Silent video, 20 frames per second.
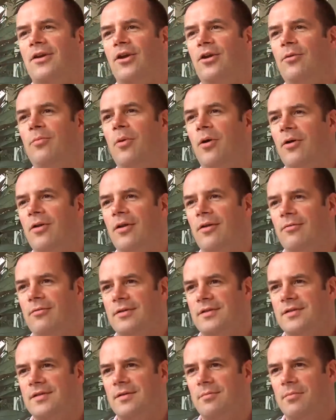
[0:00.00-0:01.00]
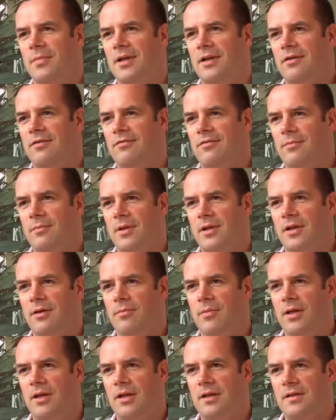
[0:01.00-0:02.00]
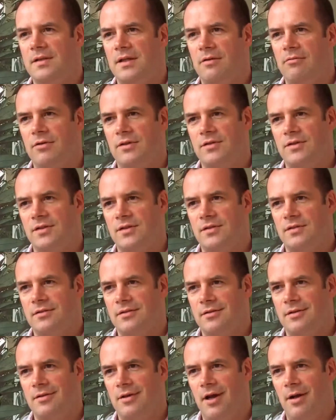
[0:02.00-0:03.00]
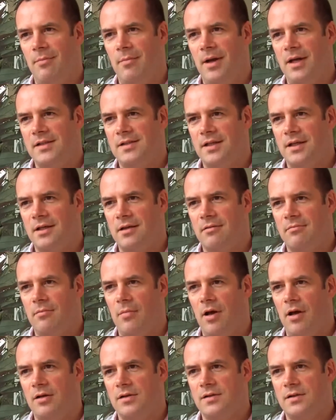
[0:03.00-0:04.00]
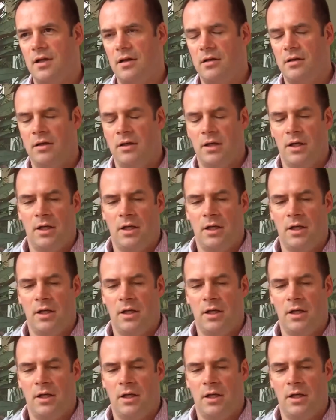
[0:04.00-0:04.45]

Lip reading: coupon that was submitted from the community, which is an amazing milestone.